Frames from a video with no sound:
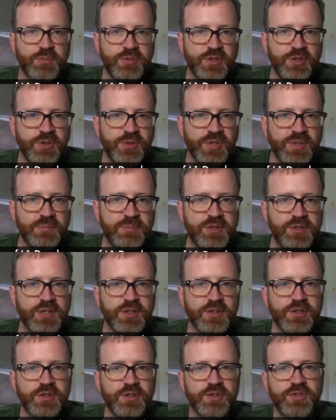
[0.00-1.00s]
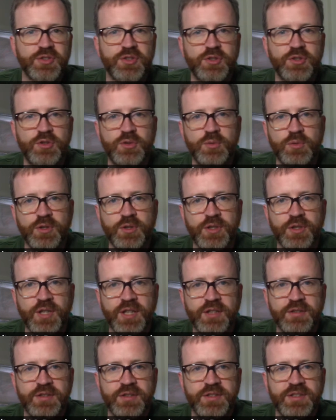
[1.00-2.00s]
producing plurals, two-word
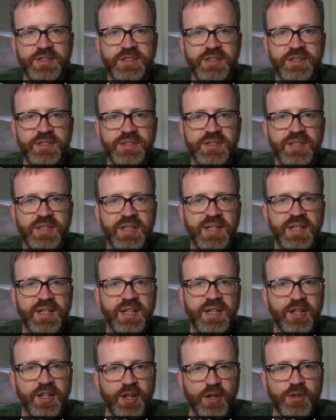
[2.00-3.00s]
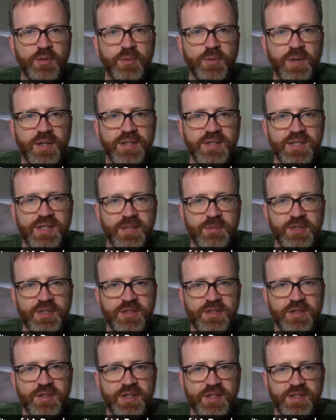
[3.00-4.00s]
utterances, and otherwise
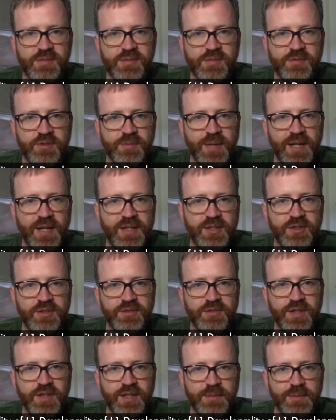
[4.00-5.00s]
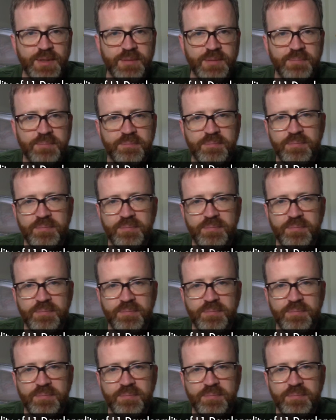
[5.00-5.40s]
demonstrating some grammatical development.